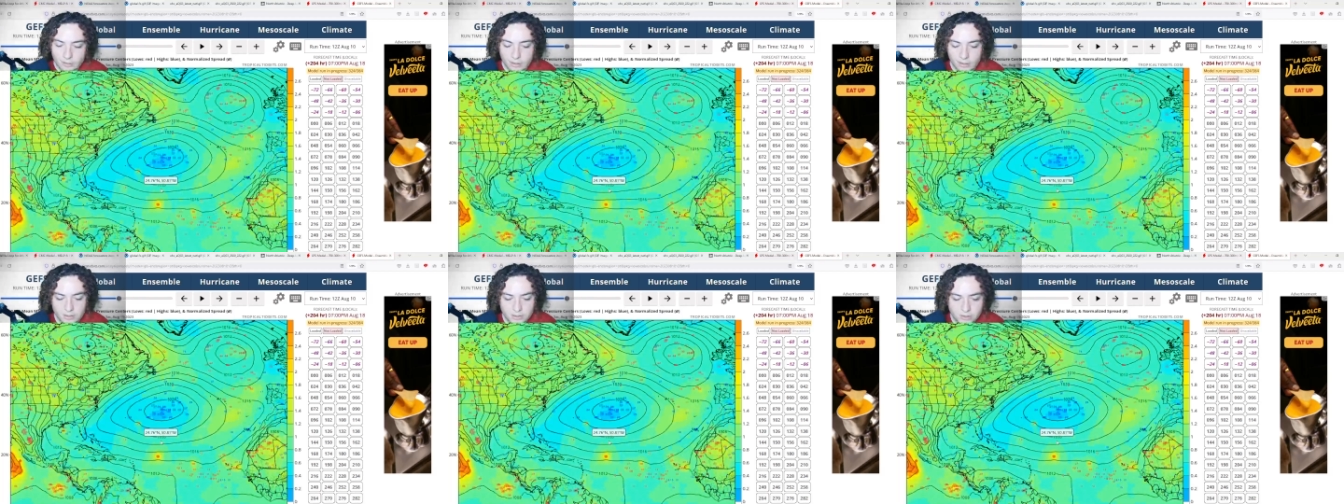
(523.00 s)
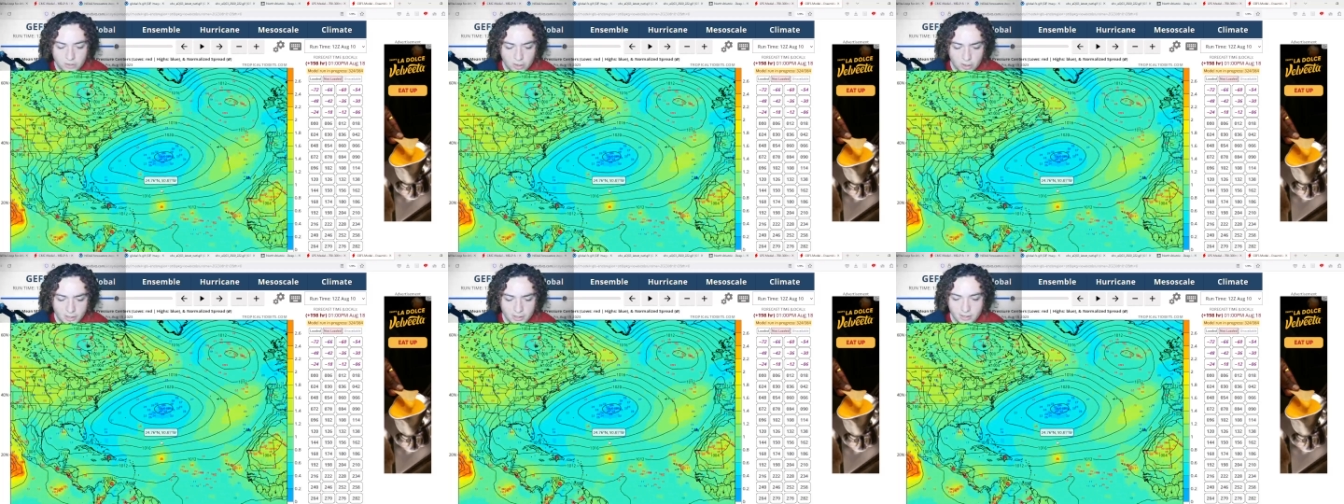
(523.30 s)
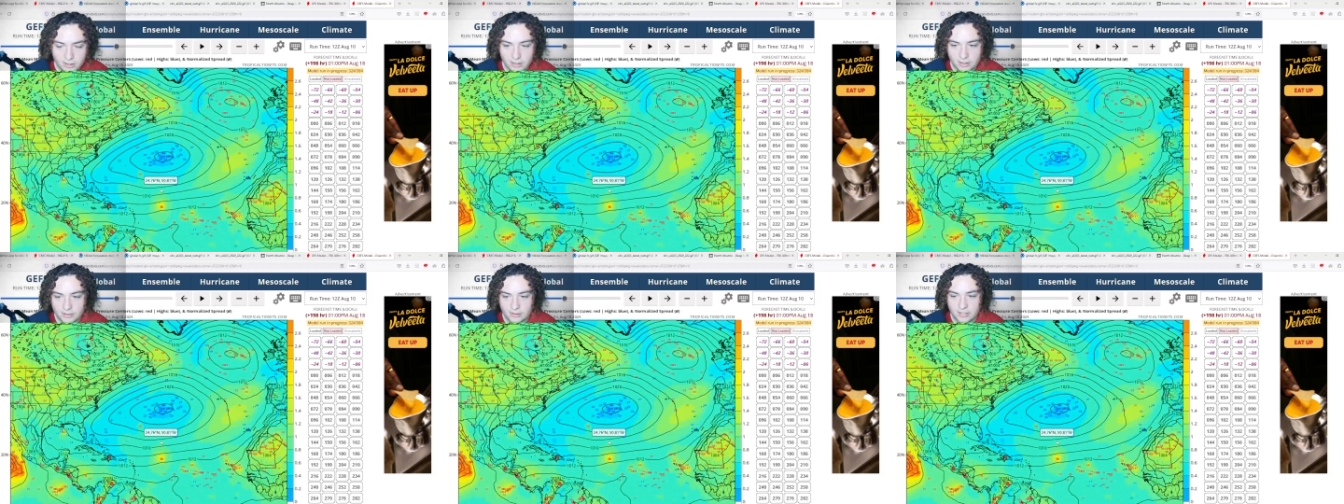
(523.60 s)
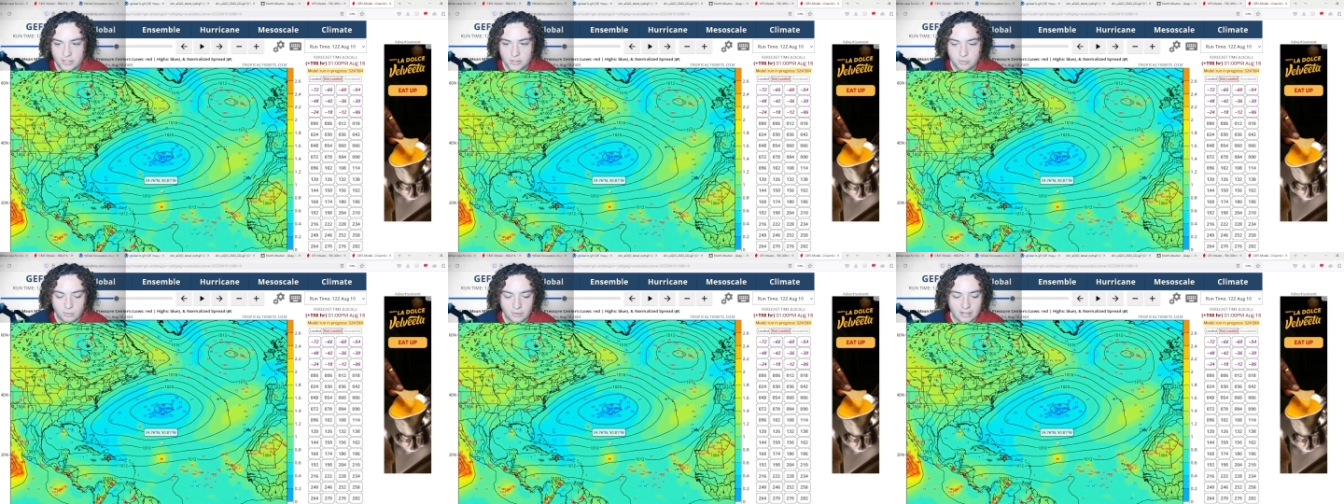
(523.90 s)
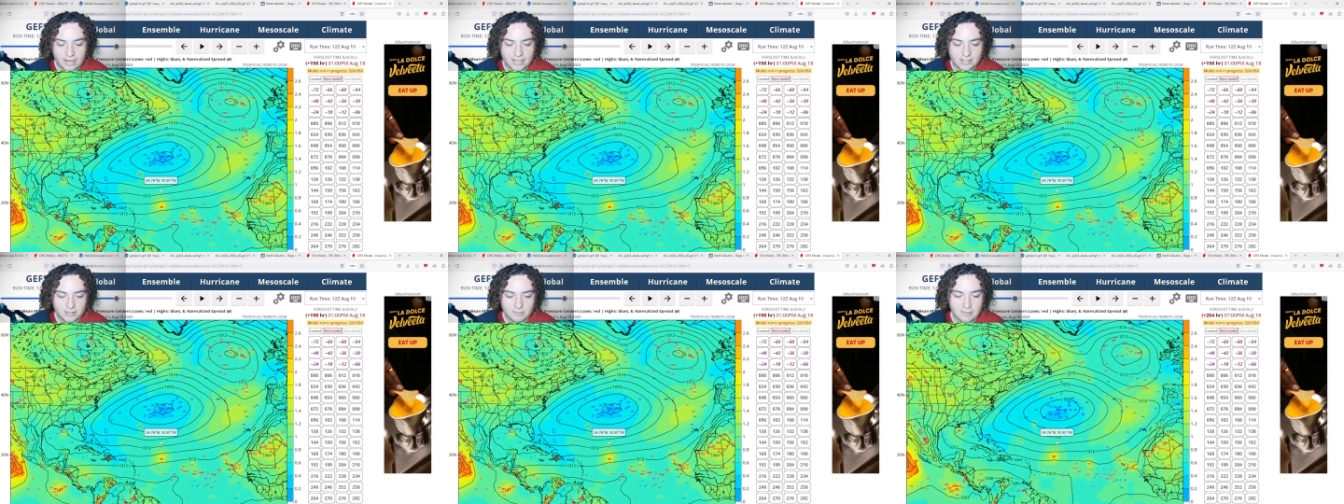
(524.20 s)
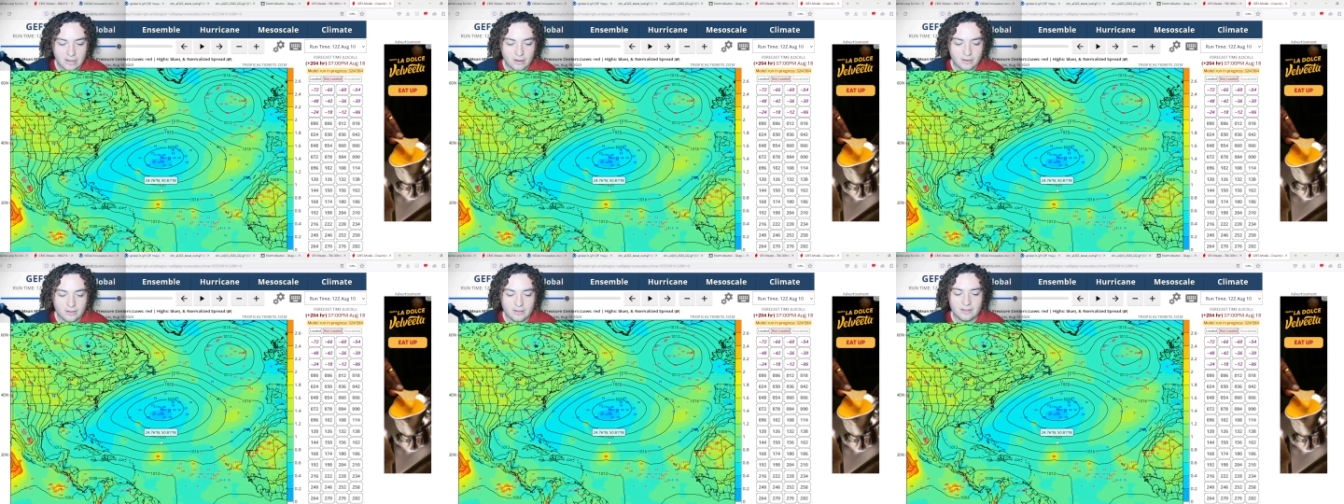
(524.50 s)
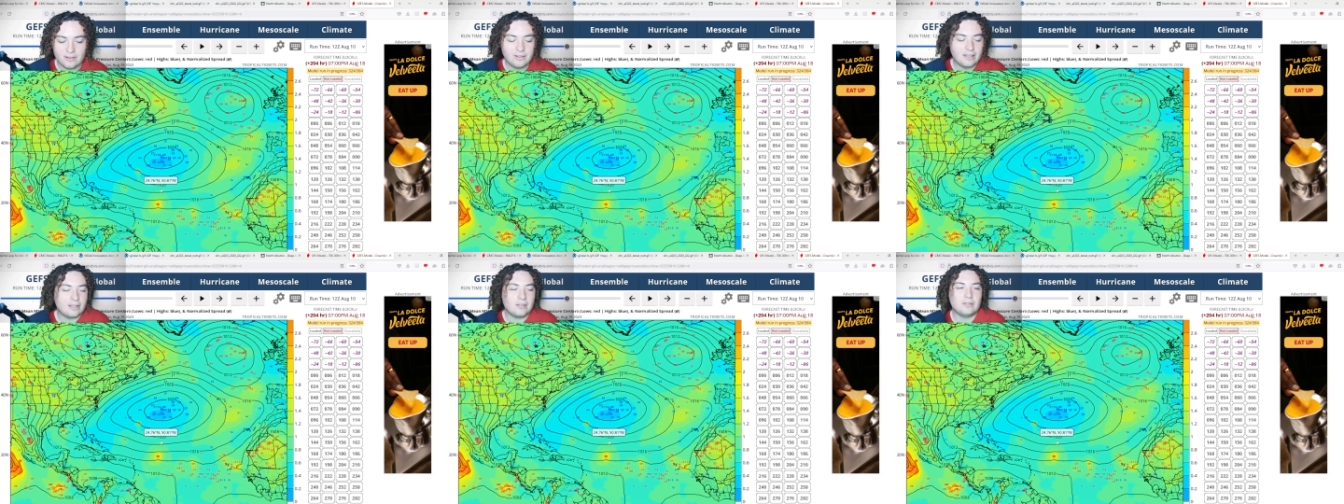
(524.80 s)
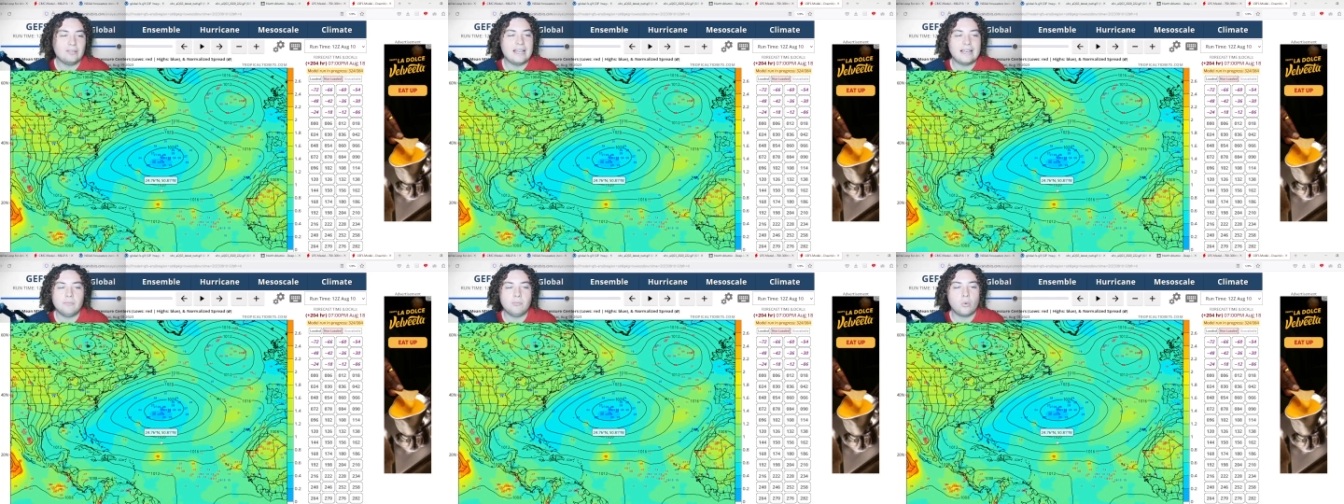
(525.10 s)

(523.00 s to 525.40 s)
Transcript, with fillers: Uh, starting uh, this one has it about like le-